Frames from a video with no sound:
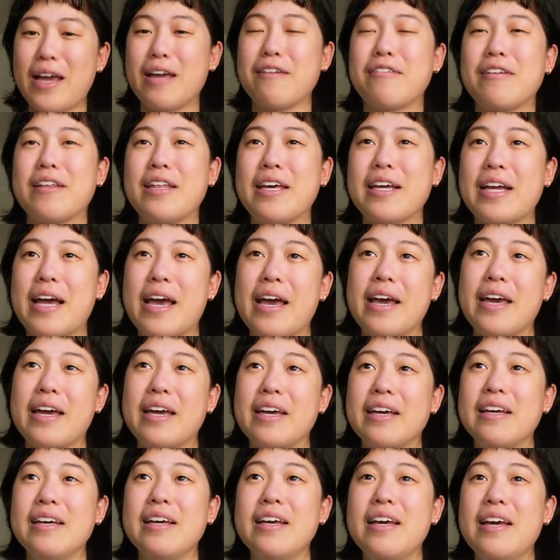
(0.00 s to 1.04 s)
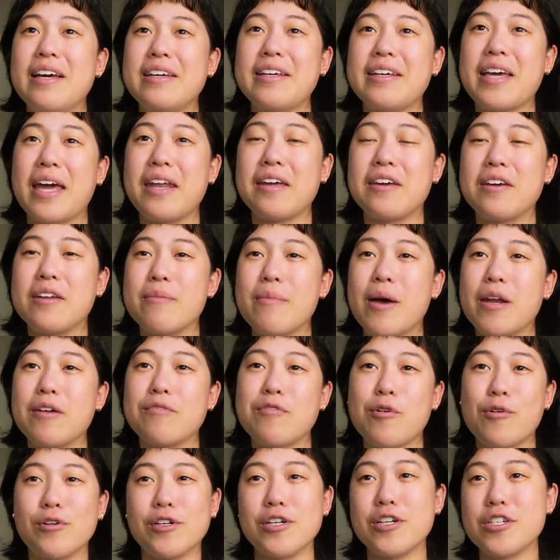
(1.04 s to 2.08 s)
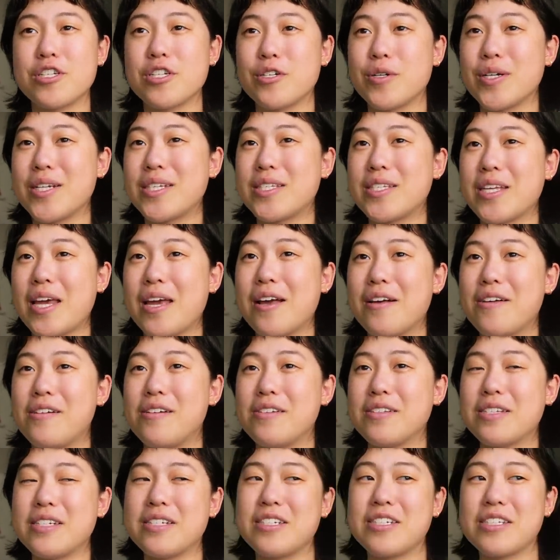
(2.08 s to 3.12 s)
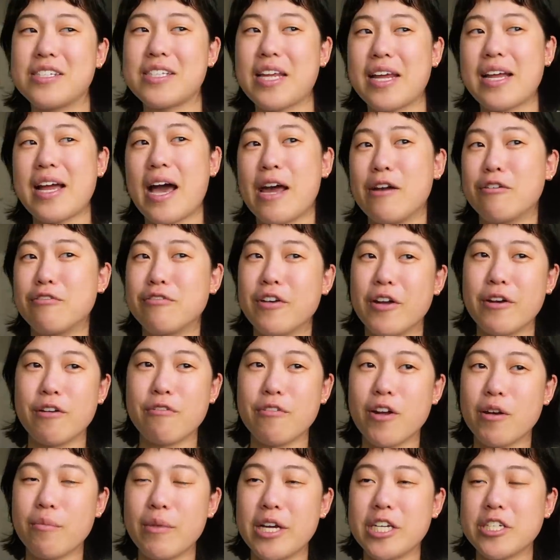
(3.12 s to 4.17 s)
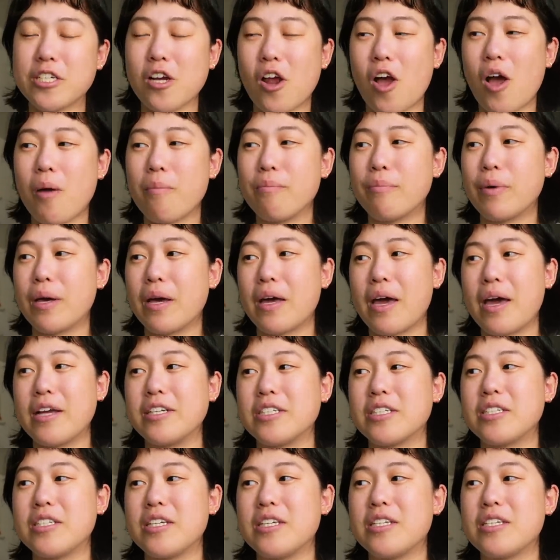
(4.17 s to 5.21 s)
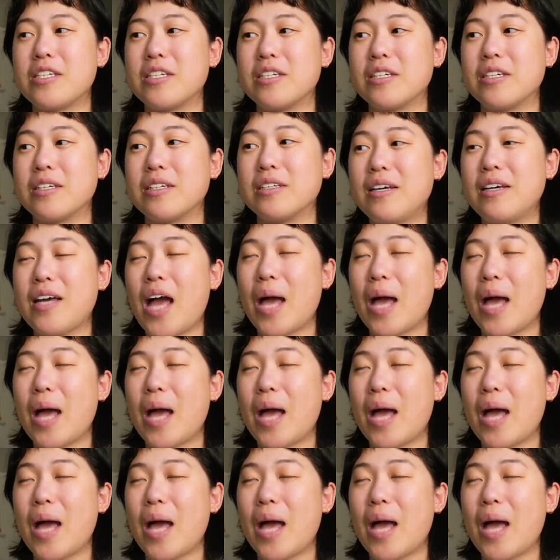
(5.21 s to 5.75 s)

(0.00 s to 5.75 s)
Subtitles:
I feel like I get a good amount of orders during sales and it's just like kind of fun to run my shop, but I just need to...